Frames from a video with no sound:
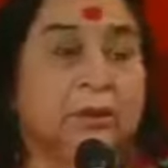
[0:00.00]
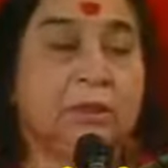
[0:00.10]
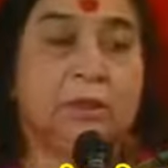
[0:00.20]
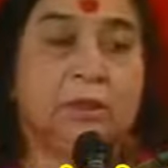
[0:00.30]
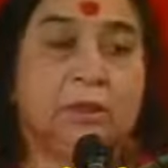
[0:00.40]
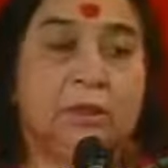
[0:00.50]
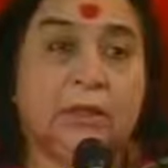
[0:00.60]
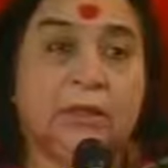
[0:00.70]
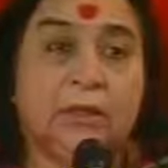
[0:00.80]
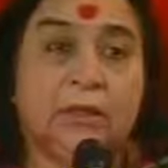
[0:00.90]

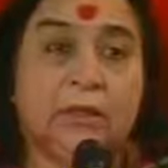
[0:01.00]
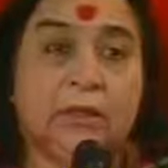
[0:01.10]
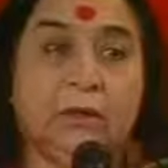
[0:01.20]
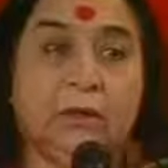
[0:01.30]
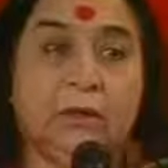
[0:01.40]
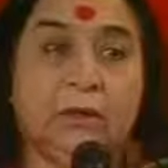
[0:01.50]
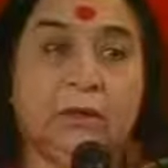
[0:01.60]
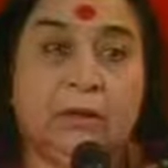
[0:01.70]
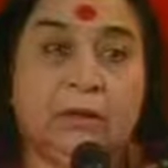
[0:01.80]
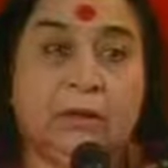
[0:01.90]

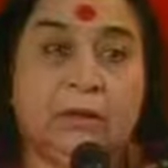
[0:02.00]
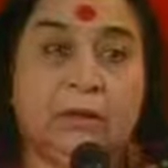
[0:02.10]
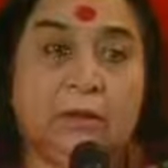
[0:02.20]
(silence)